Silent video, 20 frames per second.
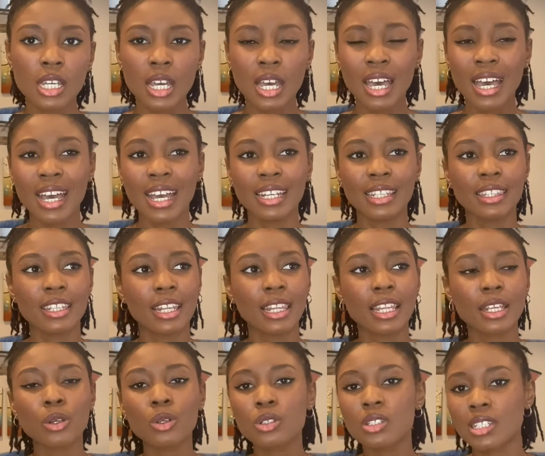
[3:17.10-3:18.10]
And the
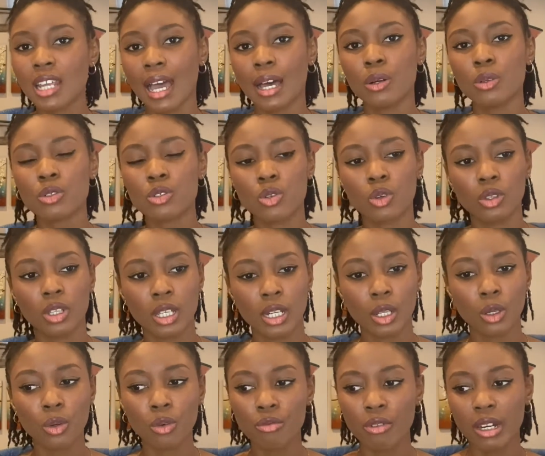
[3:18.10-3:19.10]
little doubts or the
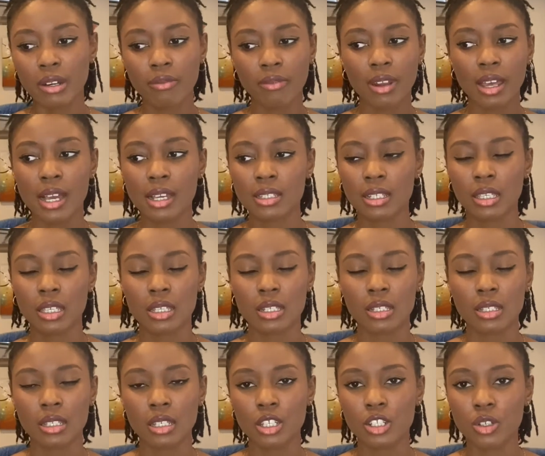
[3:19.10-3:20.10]
little red flags that you
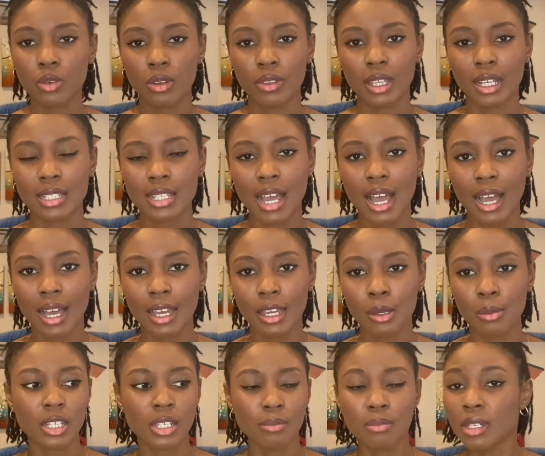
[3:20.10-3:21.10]
see during that
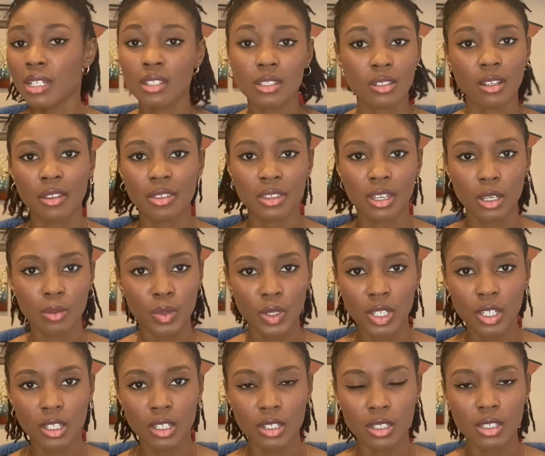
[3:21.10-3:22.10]
time, it means nothing,
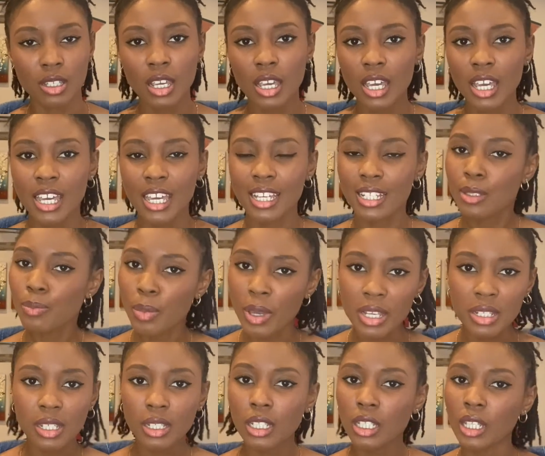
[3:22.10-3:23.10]
because it's
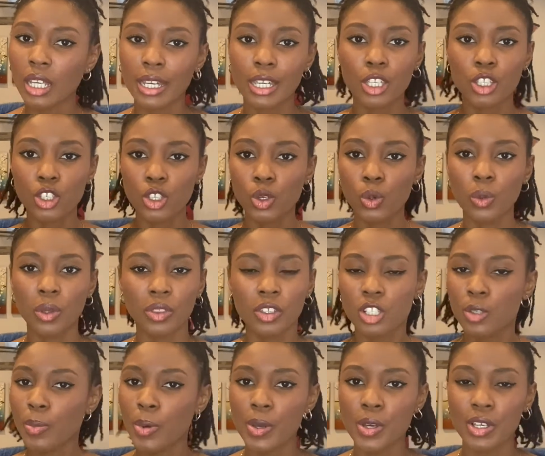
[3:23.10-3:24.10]
basically like you and this
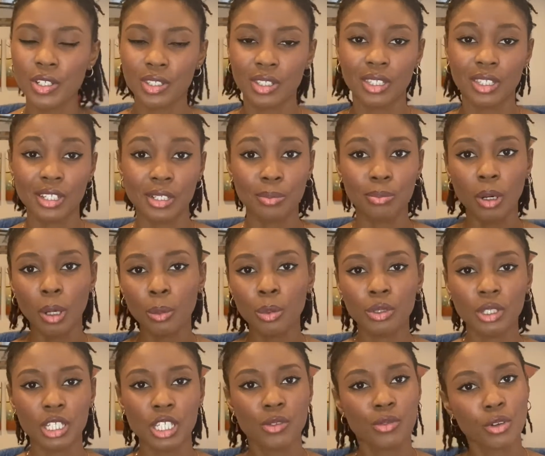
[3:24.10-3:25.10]
person in this bubble
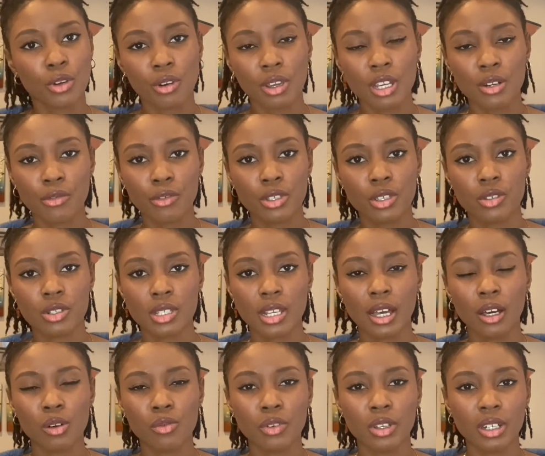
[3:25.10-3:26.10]
that you've created for
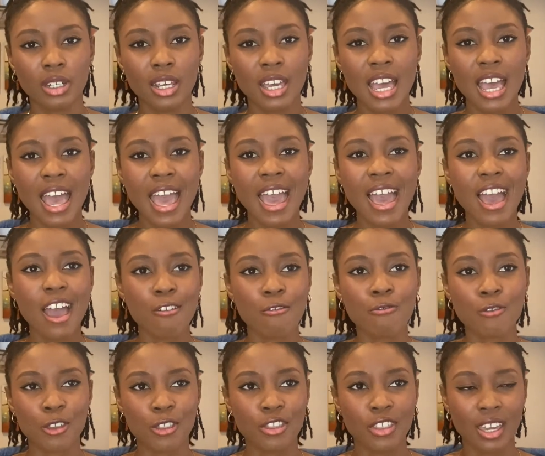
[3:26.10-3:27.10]
yourself, and
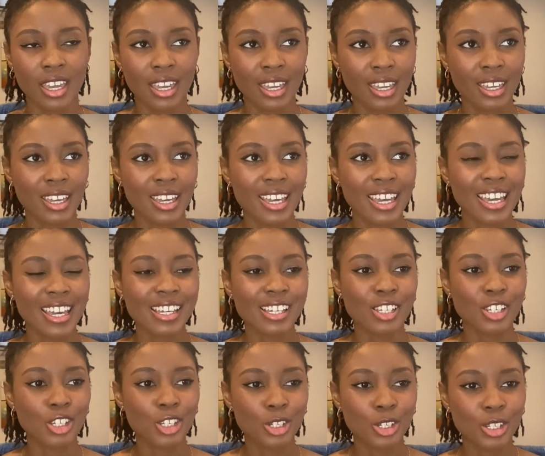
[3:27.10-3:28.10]
everything
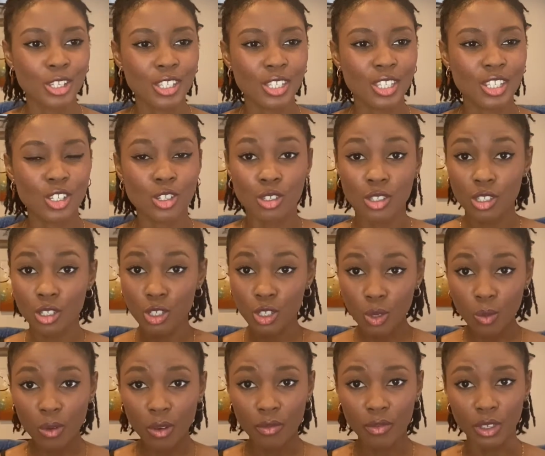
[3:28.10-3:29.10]
is just the
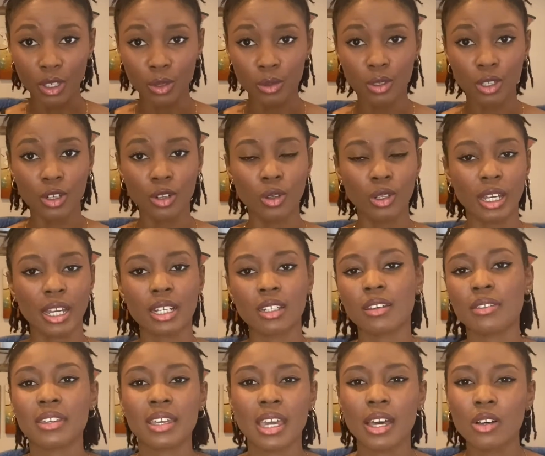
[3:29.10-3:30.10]
two of you, you know, like
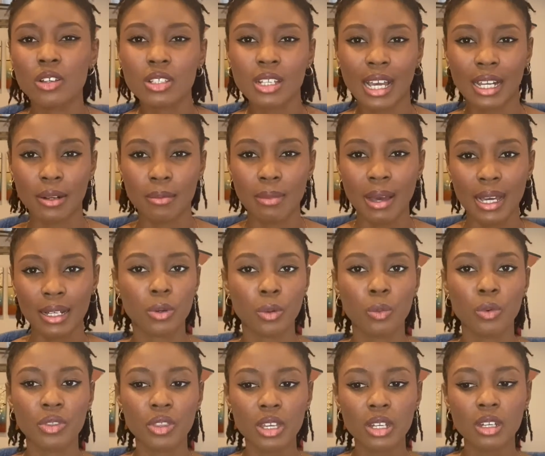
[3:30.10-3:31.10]
nothing else kind of matters.
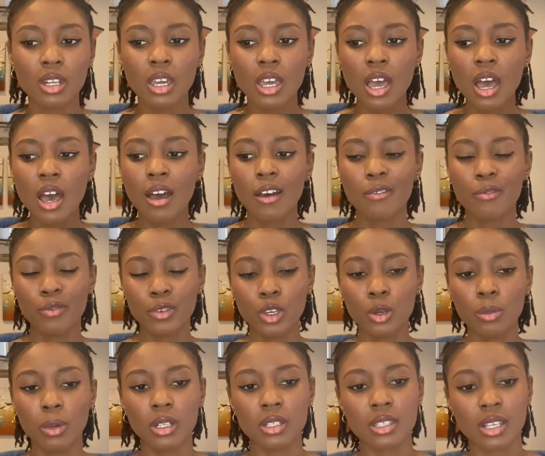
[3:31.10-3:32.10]
Within a few
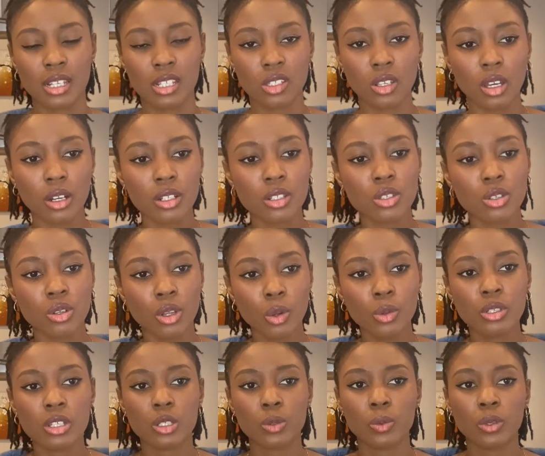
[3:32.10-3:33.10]
months, I started to
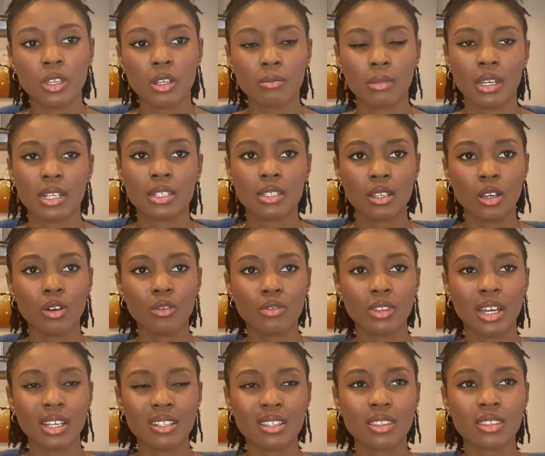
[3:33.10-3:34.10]
notice within myself
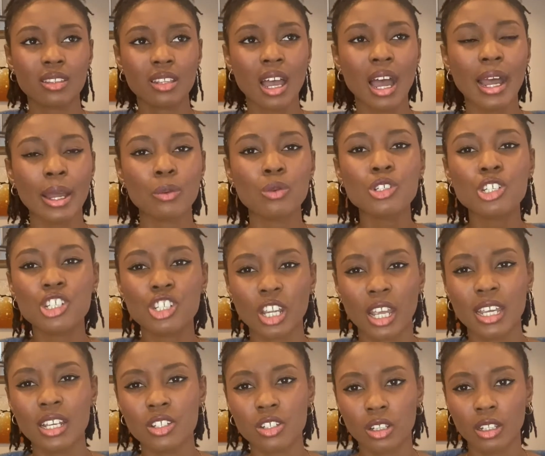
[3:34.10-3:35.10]
that I was
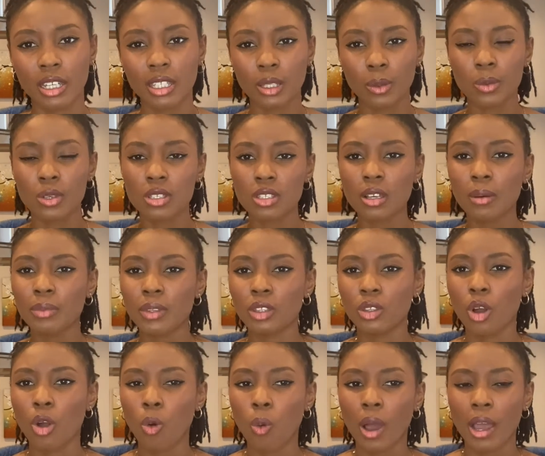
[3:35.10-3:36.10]
changing, like there was something
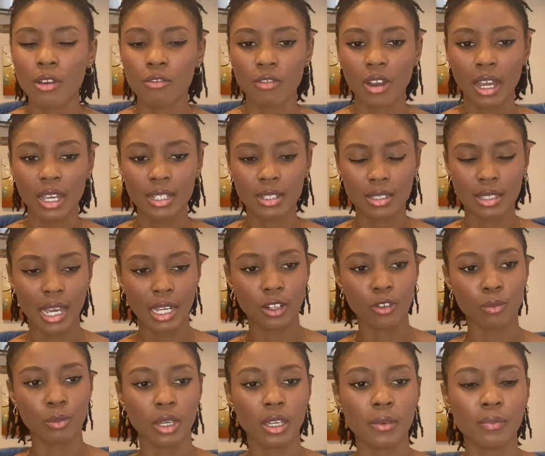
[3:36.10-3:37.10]
not quite right inside
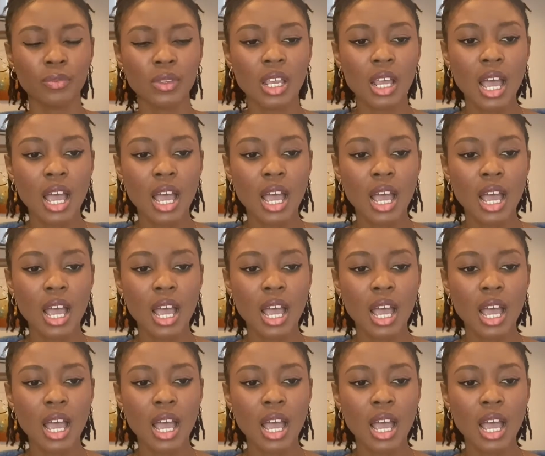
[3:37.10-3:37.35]
of me.